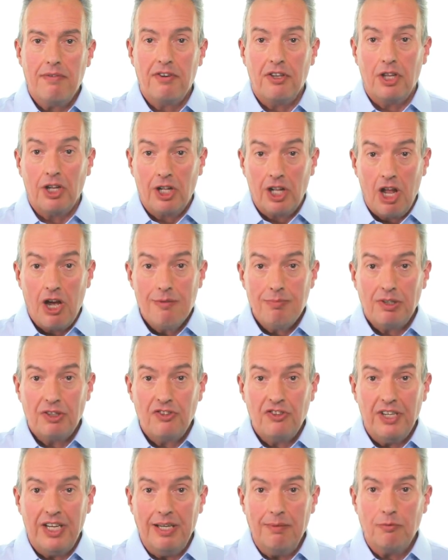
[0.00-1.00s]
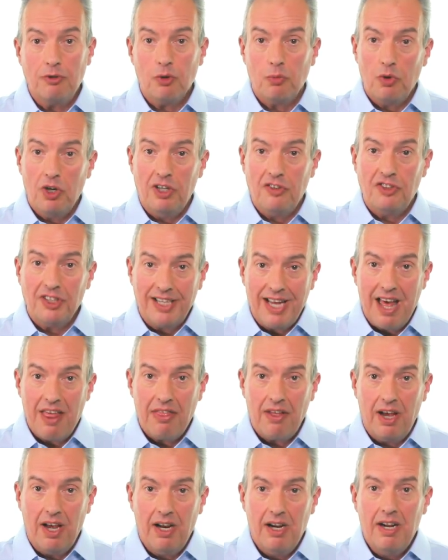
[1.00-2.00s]
for the global team to work
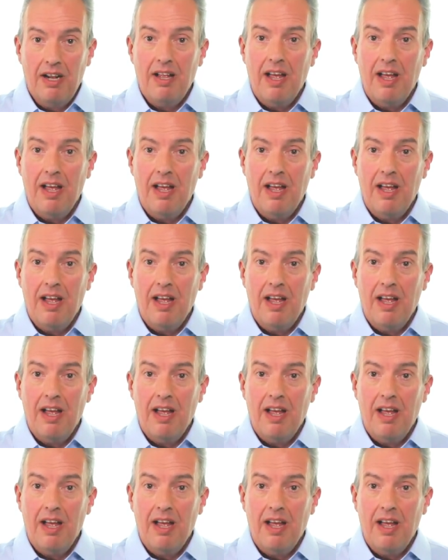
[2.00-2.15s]
together